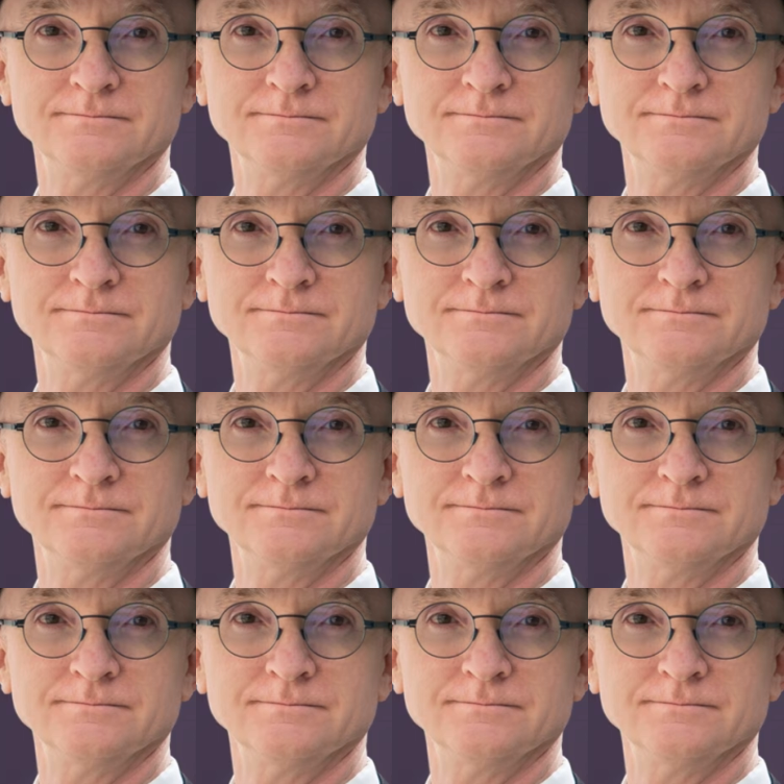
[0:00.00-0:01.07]

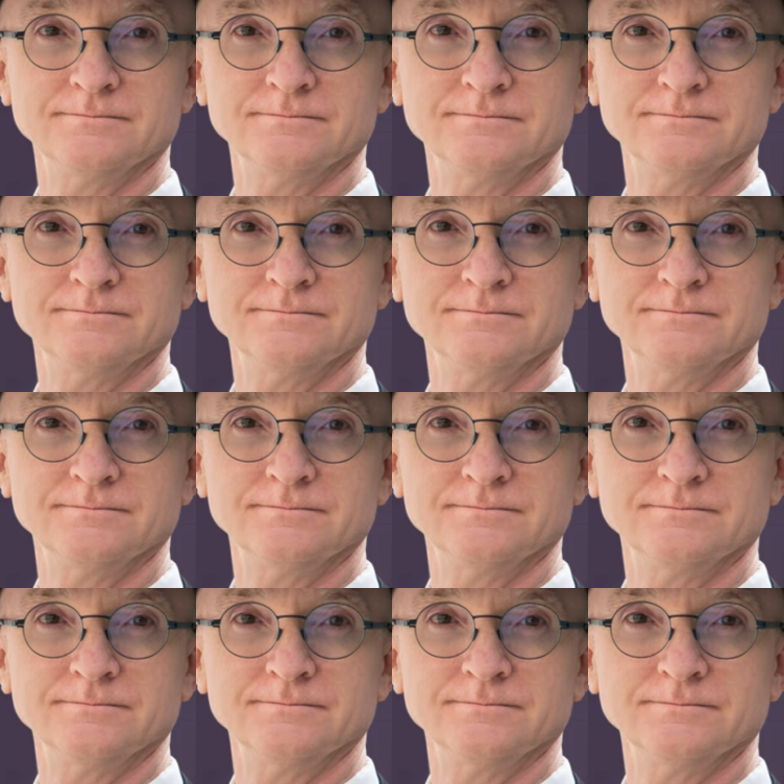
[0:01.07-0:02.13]

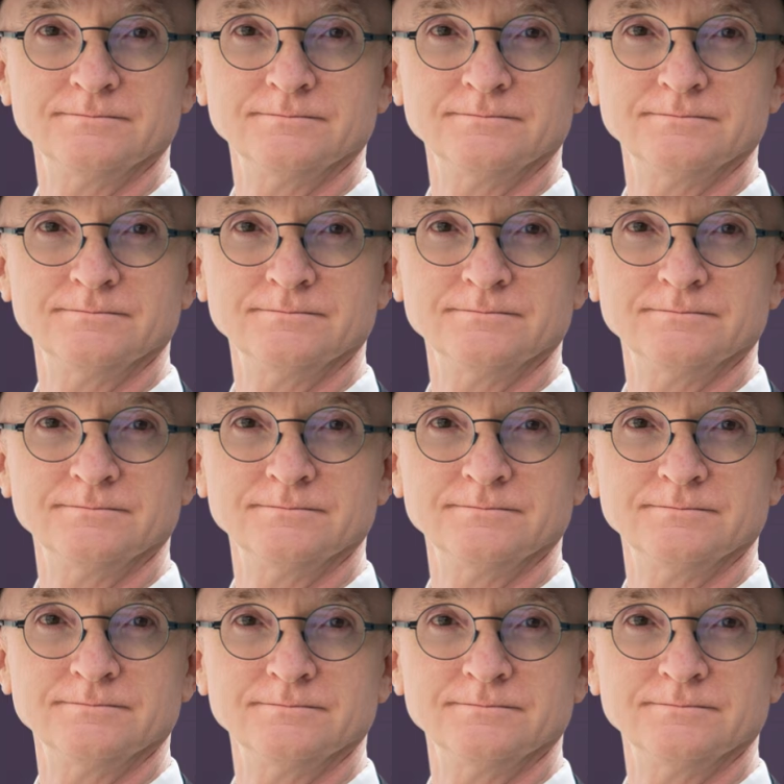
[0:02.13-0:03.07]
[no speech]